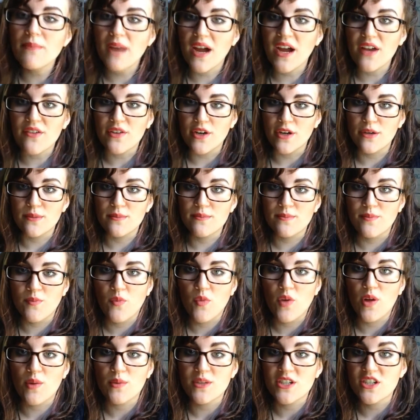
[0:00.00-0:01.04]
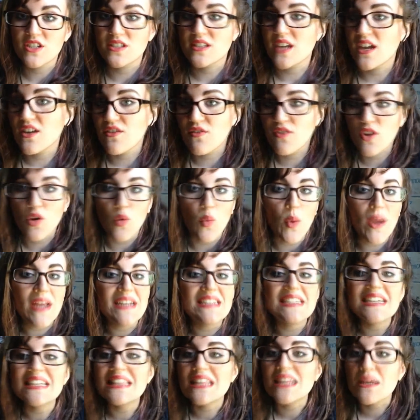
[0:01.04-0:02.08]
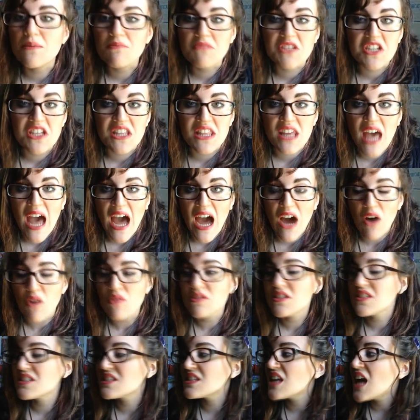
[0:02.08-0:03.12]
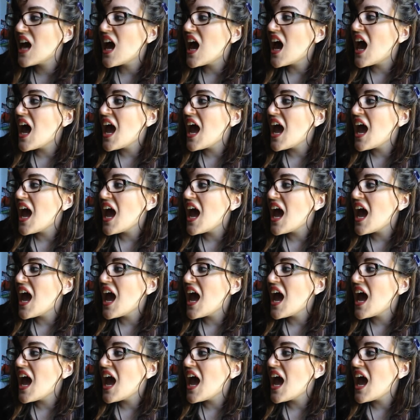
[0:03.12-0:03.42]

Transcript: in my room while we're just kind of acquainting them to the house.